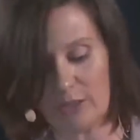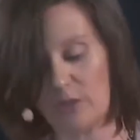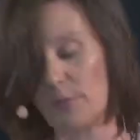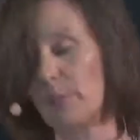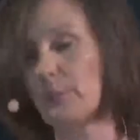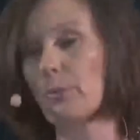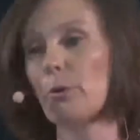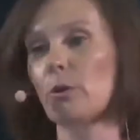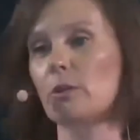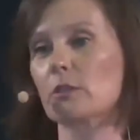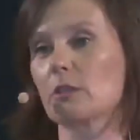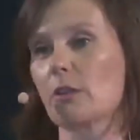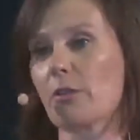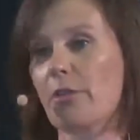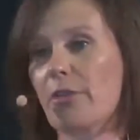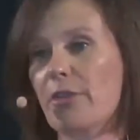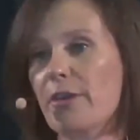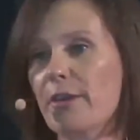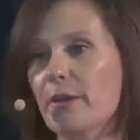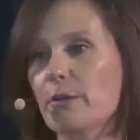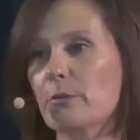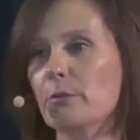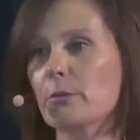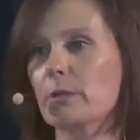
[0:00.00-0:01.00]
supported
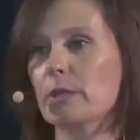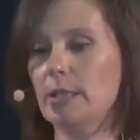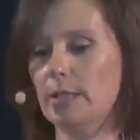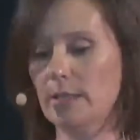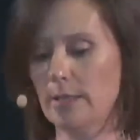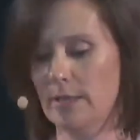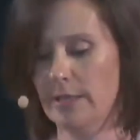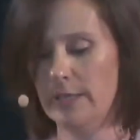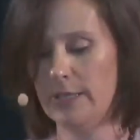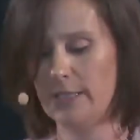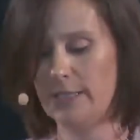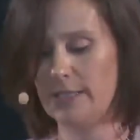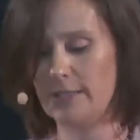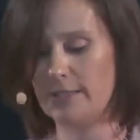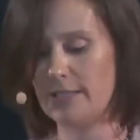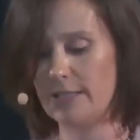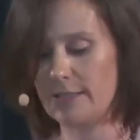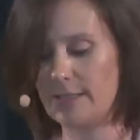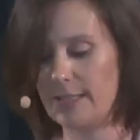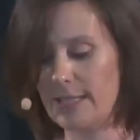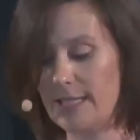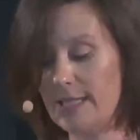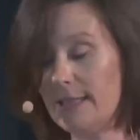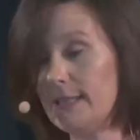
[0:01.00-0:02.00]
theory is
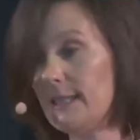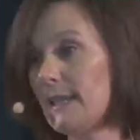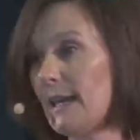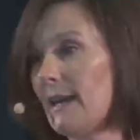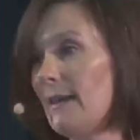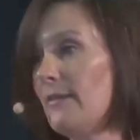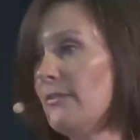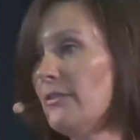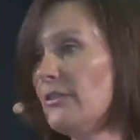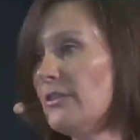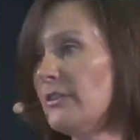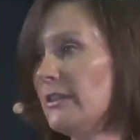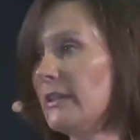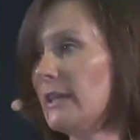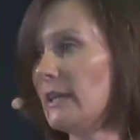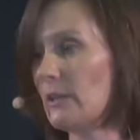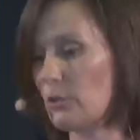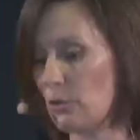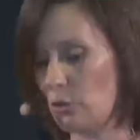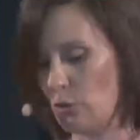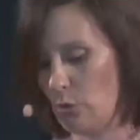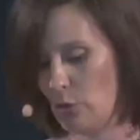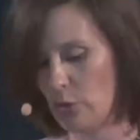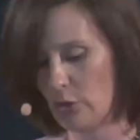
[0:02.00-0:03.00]
that in the end, the
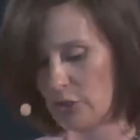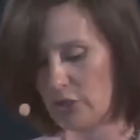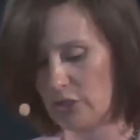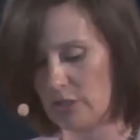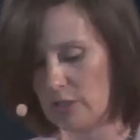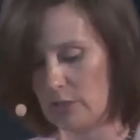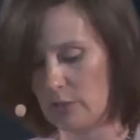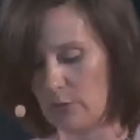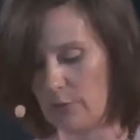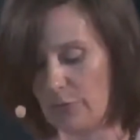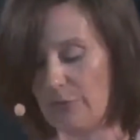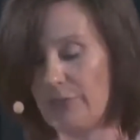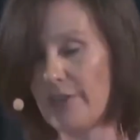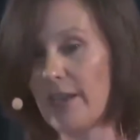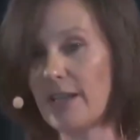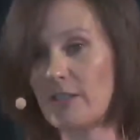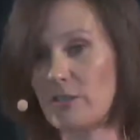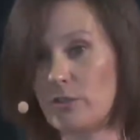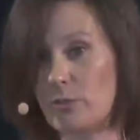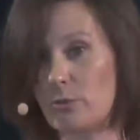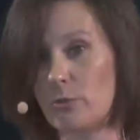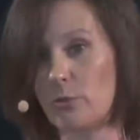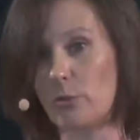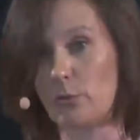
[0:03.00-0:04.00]
exhaustion of
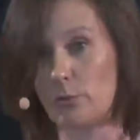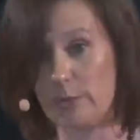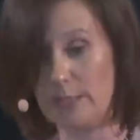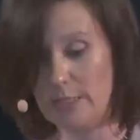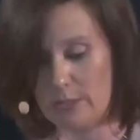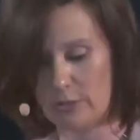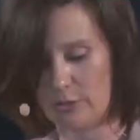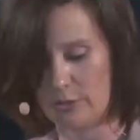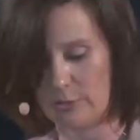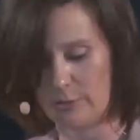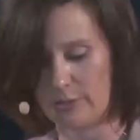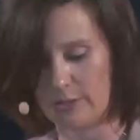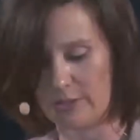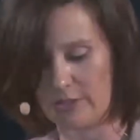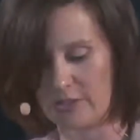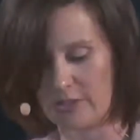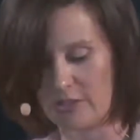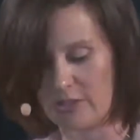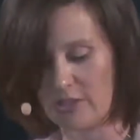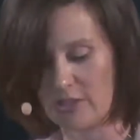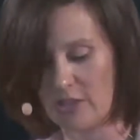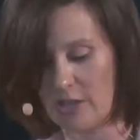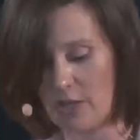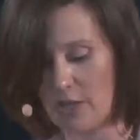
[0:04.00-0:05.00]
natural
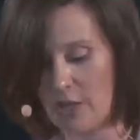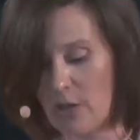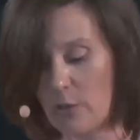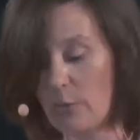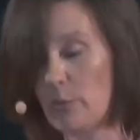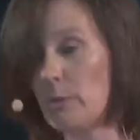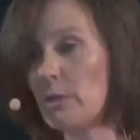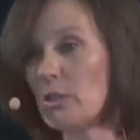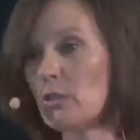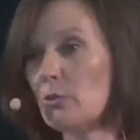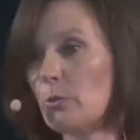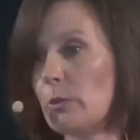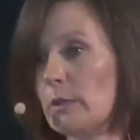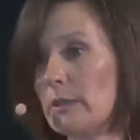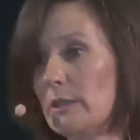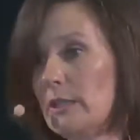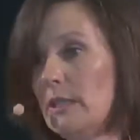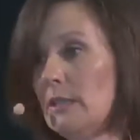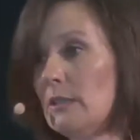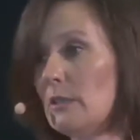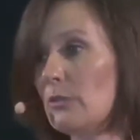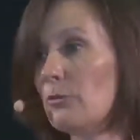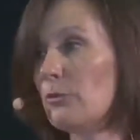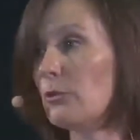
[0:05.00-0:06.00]
resources which were
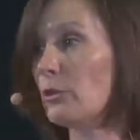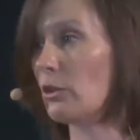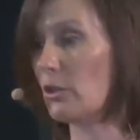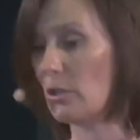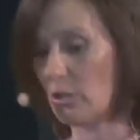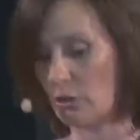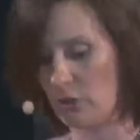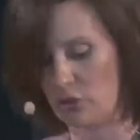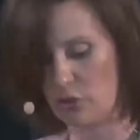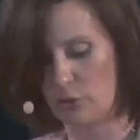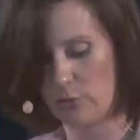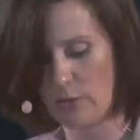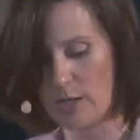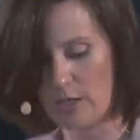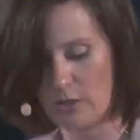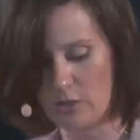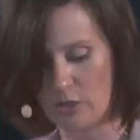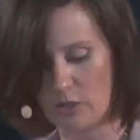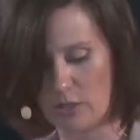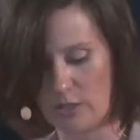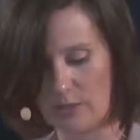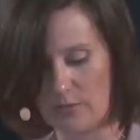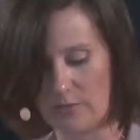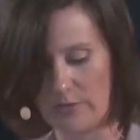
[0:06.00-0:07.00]
needed for the
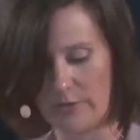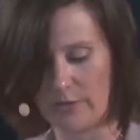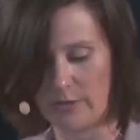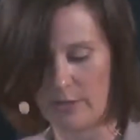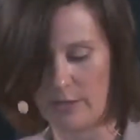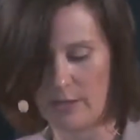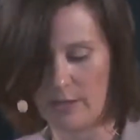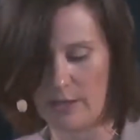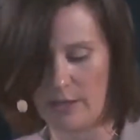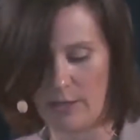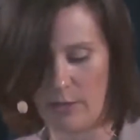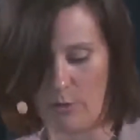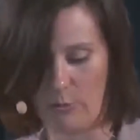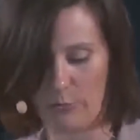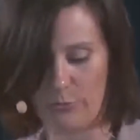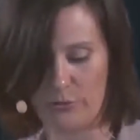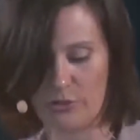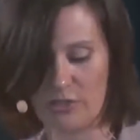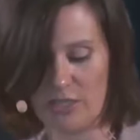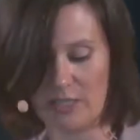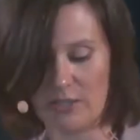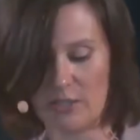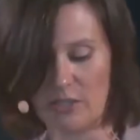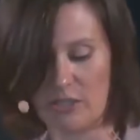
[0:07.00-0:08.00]
construction uh, of
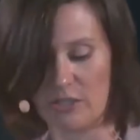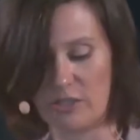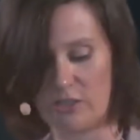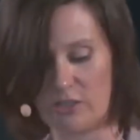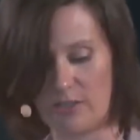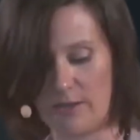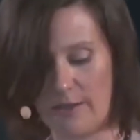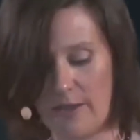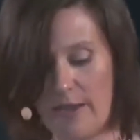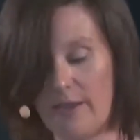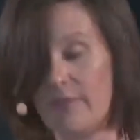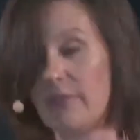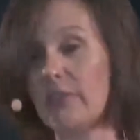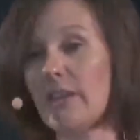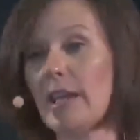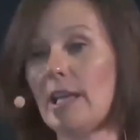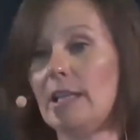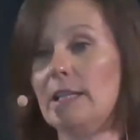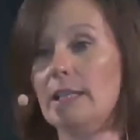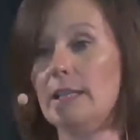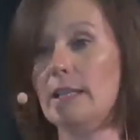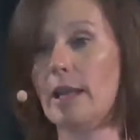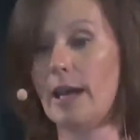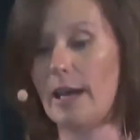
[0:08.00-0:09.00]
cities and
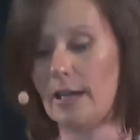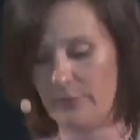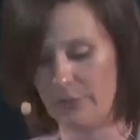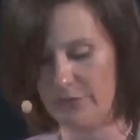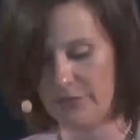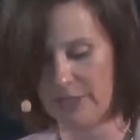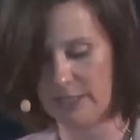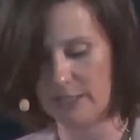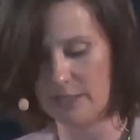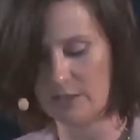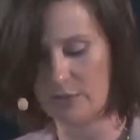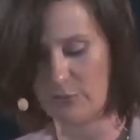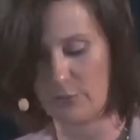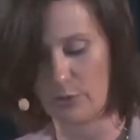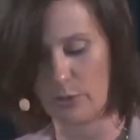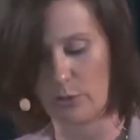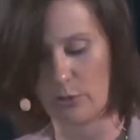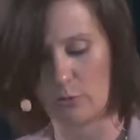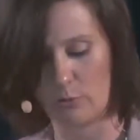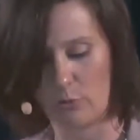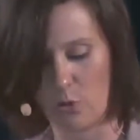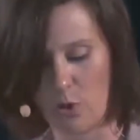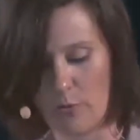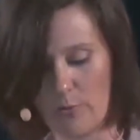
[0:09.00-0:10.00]
daily life needs for
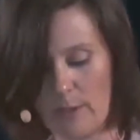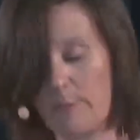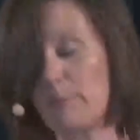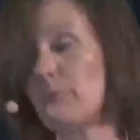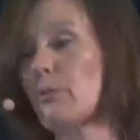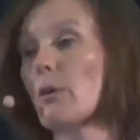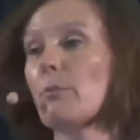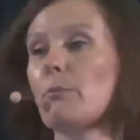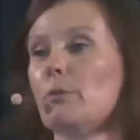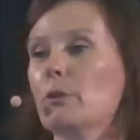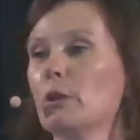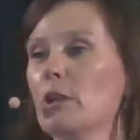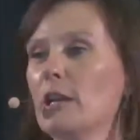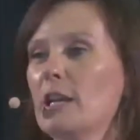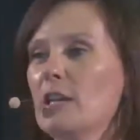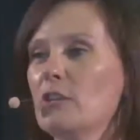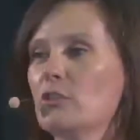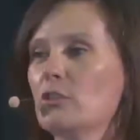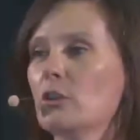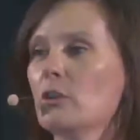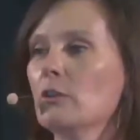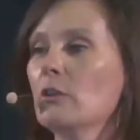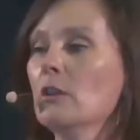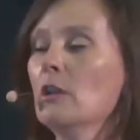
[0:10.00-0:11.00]
a growing
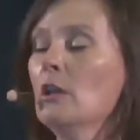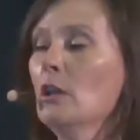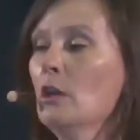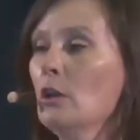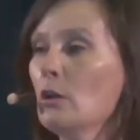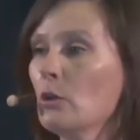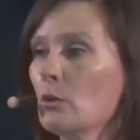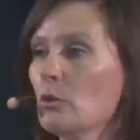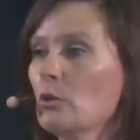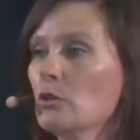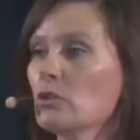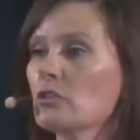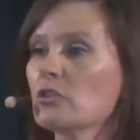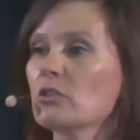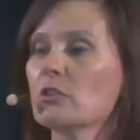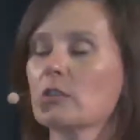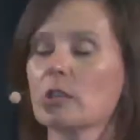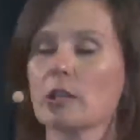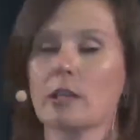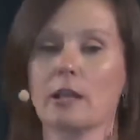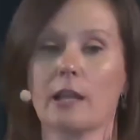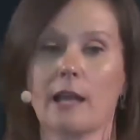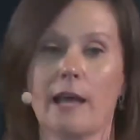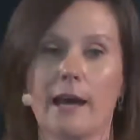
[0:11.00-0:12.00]
population caused the
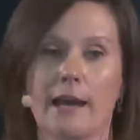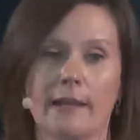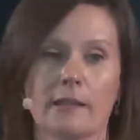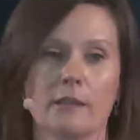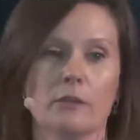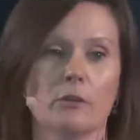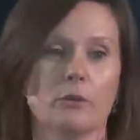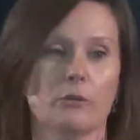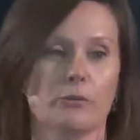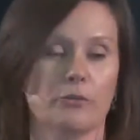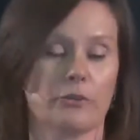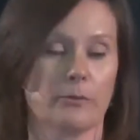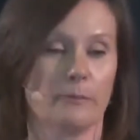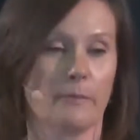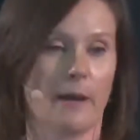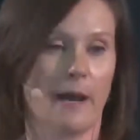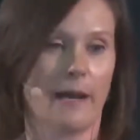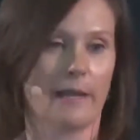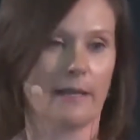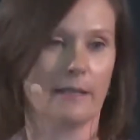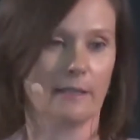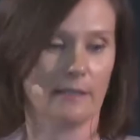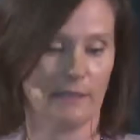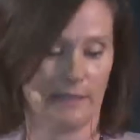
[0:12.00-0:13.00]
decline of the
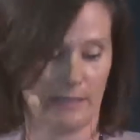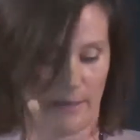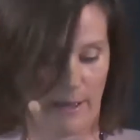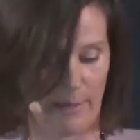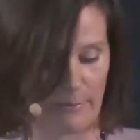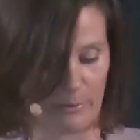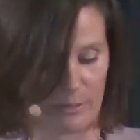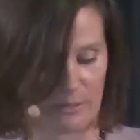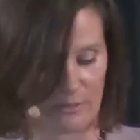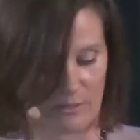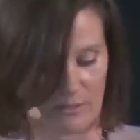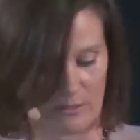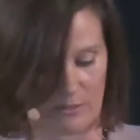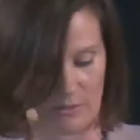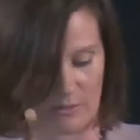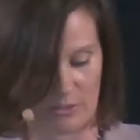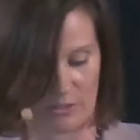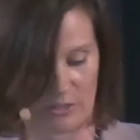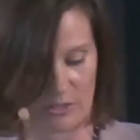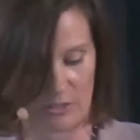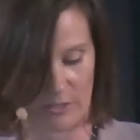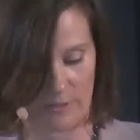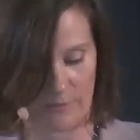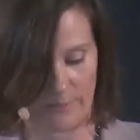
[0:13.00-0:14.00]
Mayan
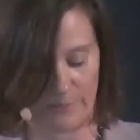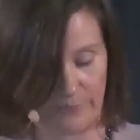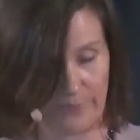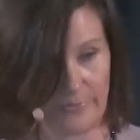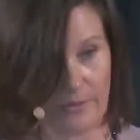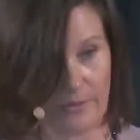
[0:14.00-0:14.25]
inhabitants.